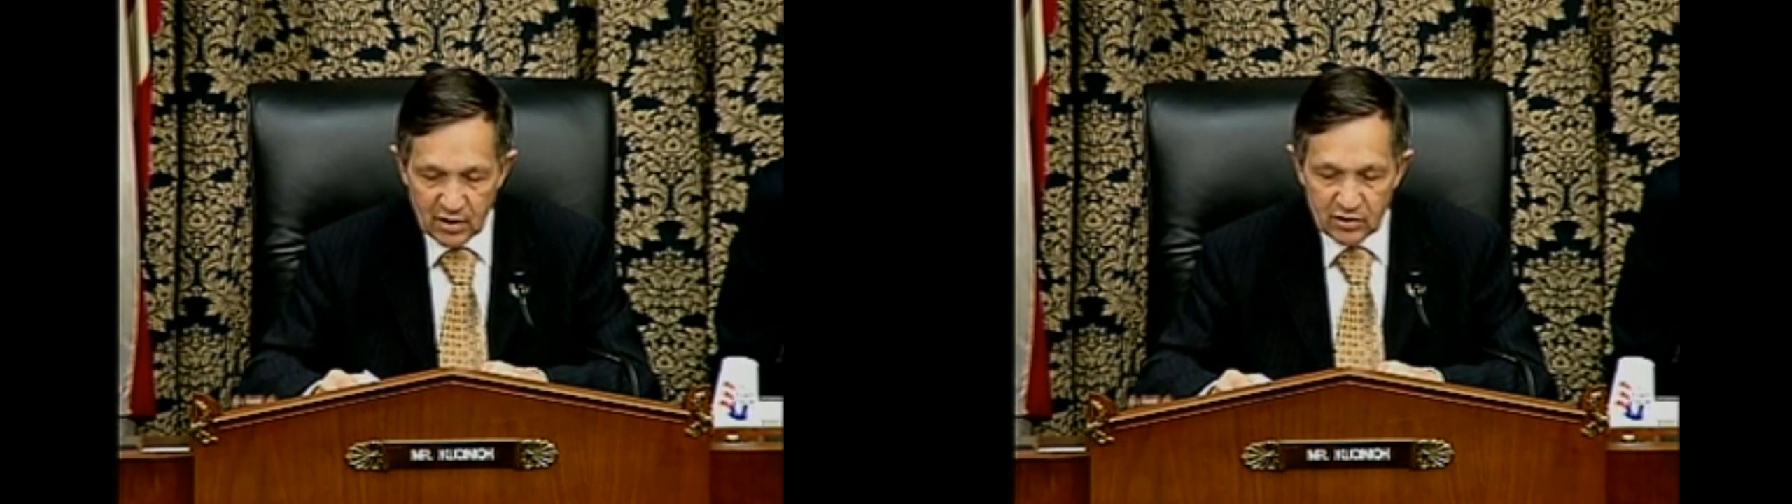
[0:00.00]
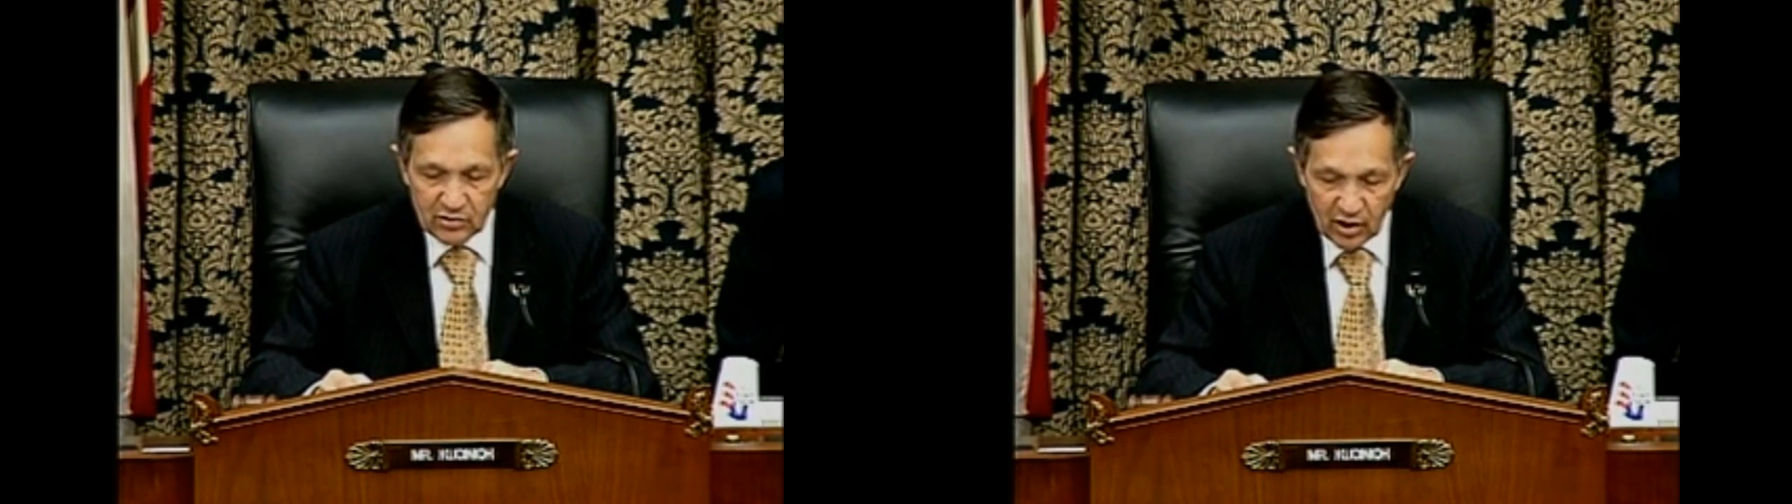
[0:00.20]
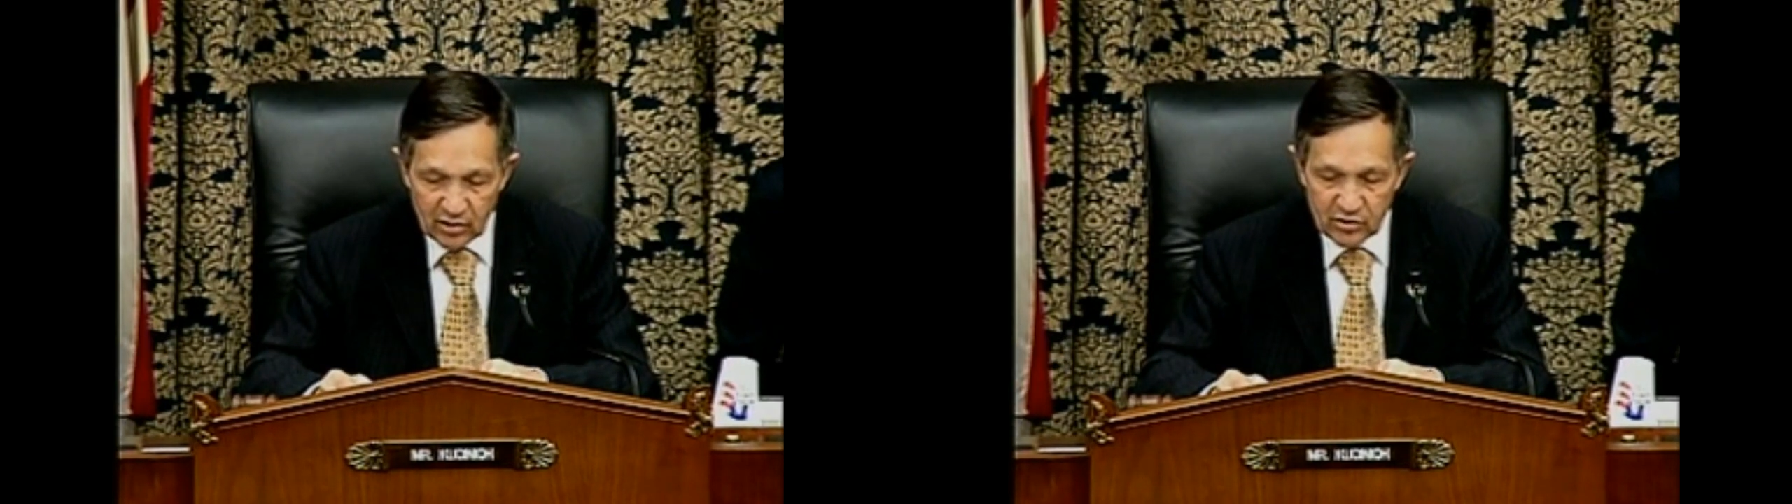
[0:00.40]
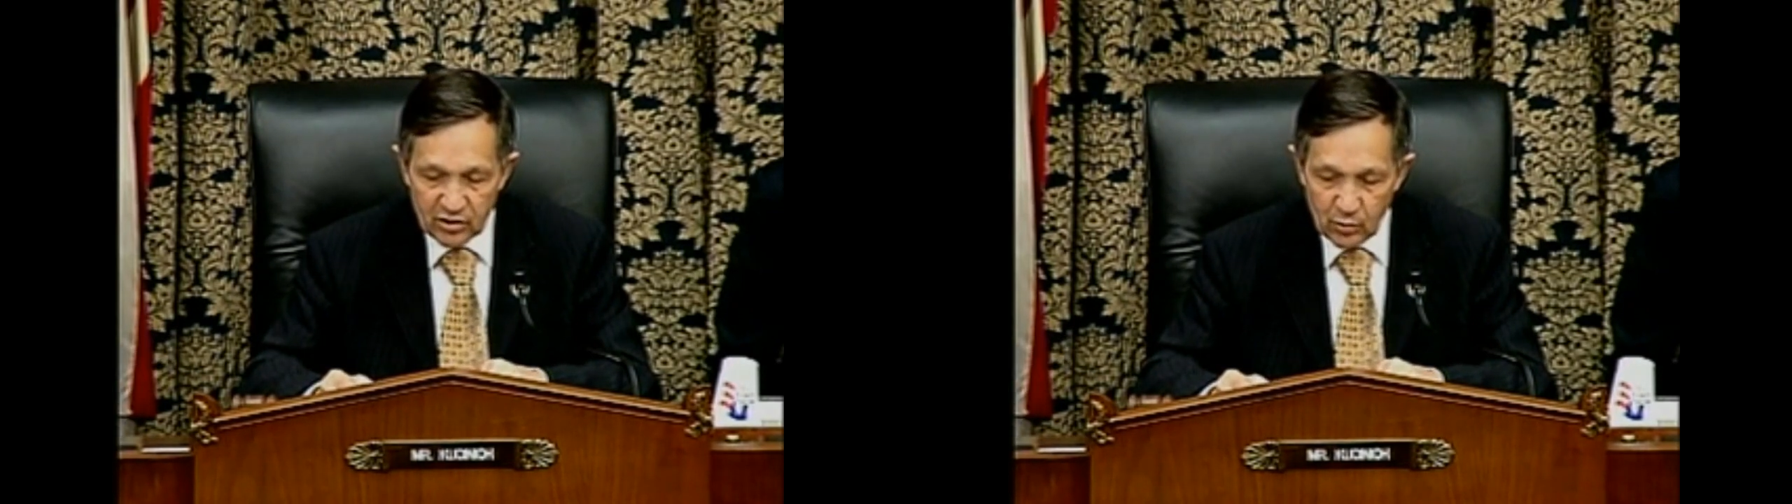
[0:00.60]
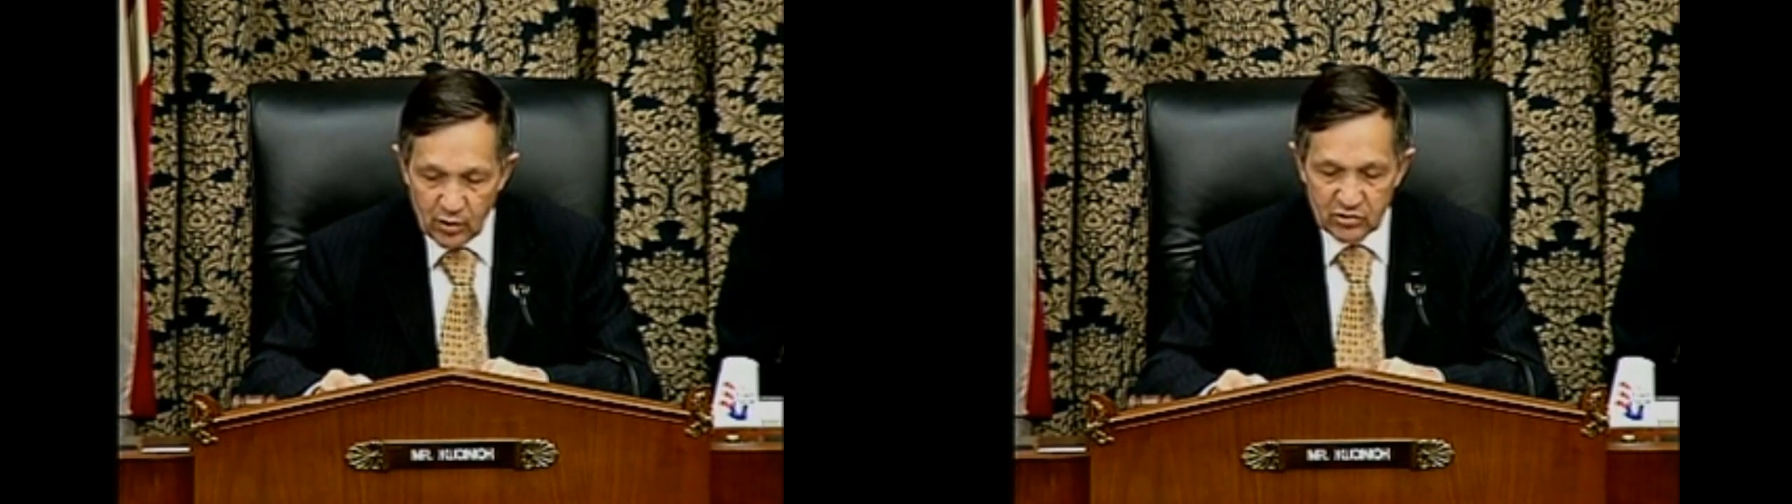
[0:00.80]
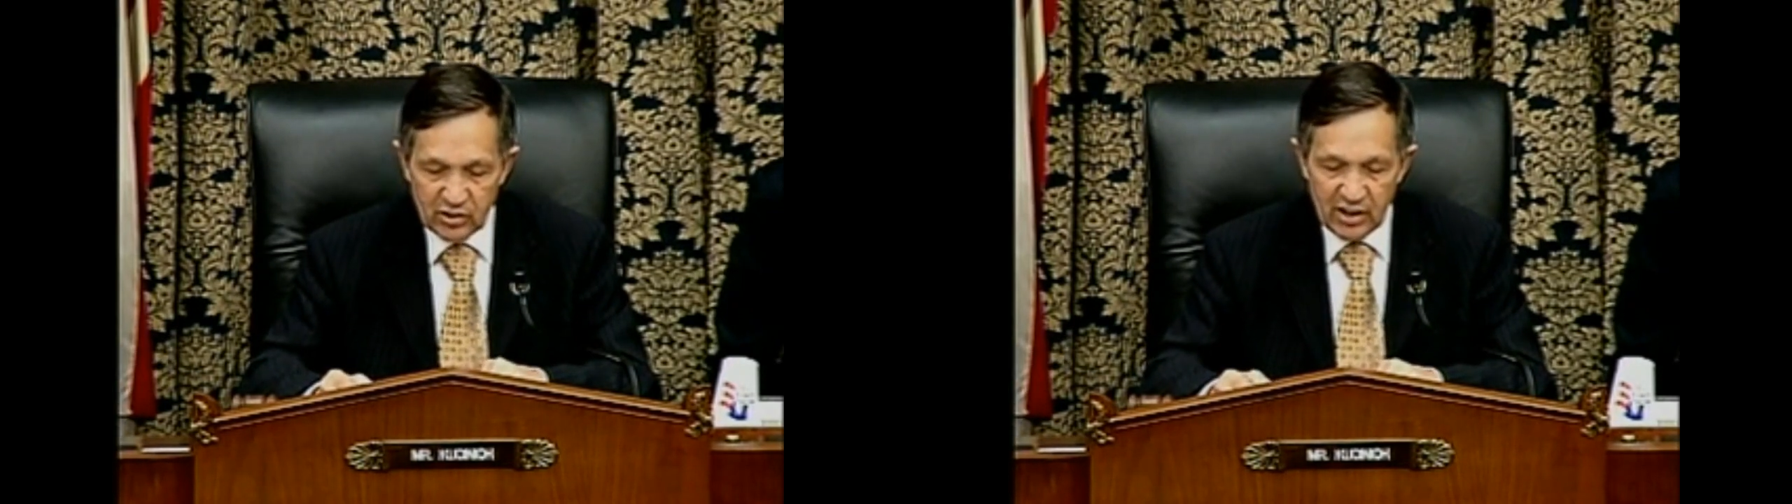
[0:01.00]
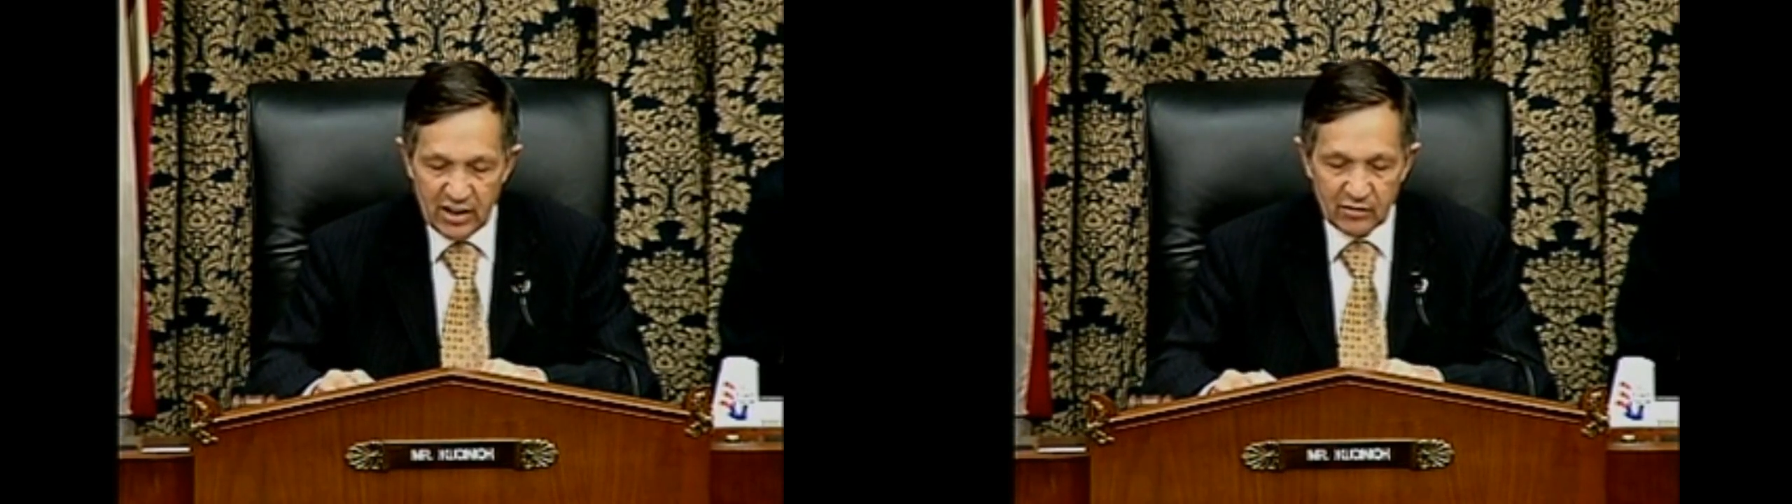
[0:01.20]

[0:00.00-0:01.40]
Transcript: Does the USDA